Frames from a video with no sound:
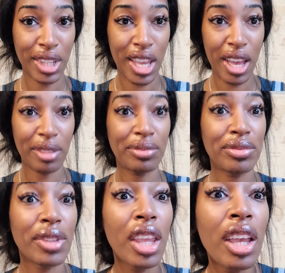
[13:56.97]
yeah,
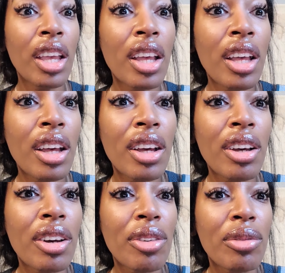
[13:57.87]

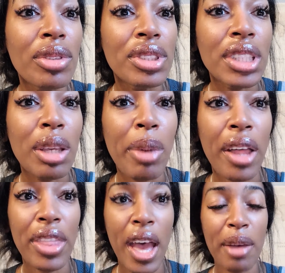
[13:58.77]
we'll see
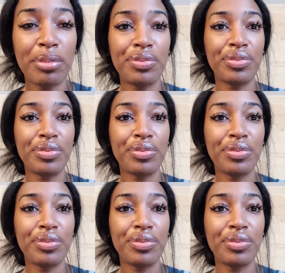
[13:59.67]
about that.